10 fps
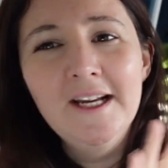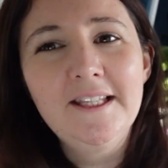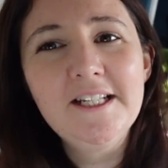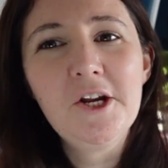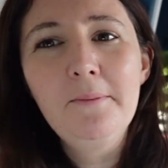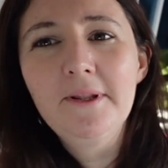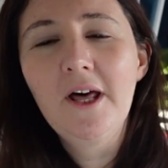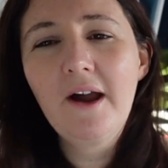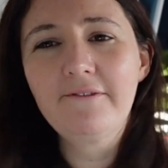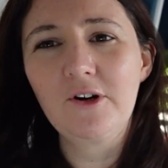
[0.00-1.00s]
The jumper
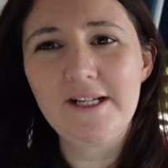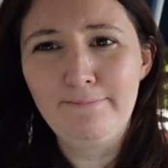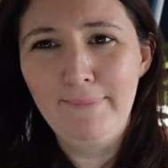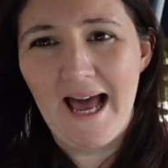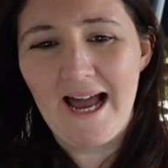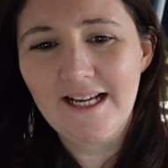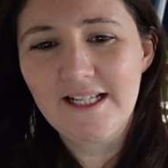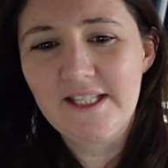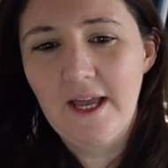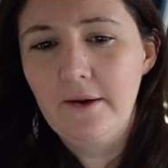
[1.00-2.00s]
that I've got is black,
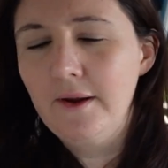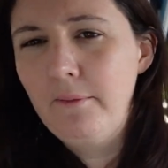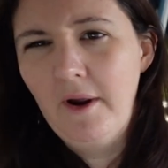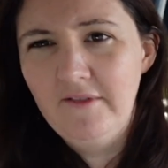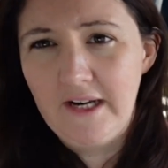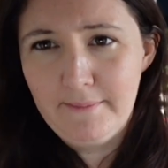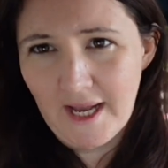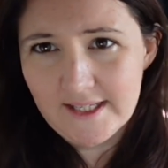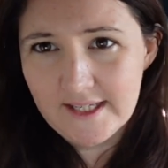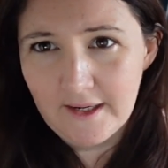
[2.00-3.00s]
so it won't really
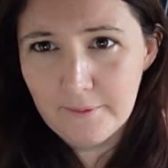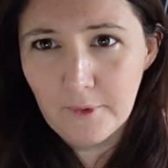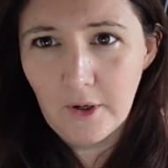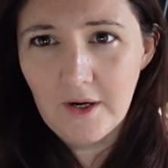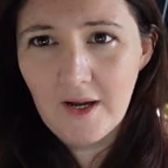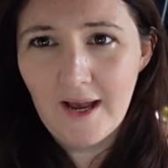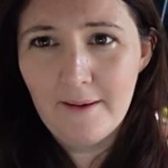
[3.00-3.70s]
matter what